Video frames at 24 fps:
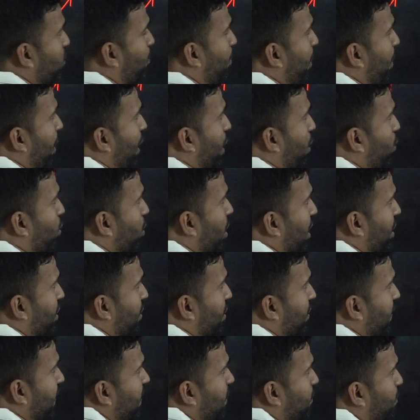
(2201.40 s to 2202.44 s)
particular
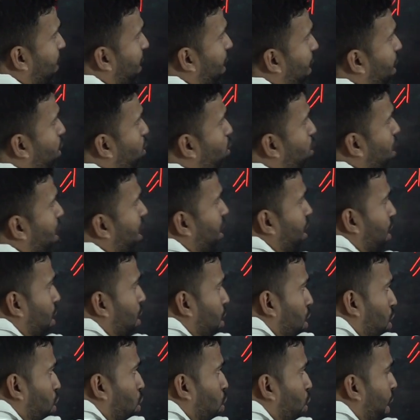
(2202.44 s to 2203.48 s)

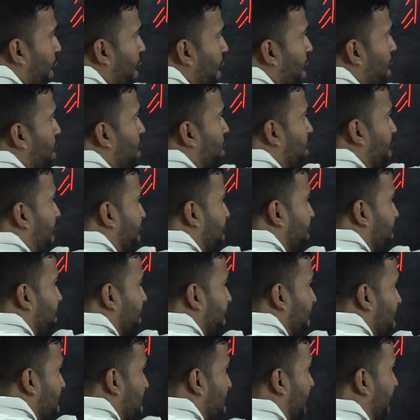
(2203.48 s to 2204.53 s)
loading, that is
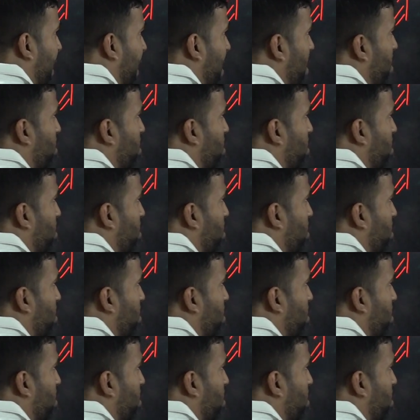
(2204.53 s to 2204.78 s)
inclined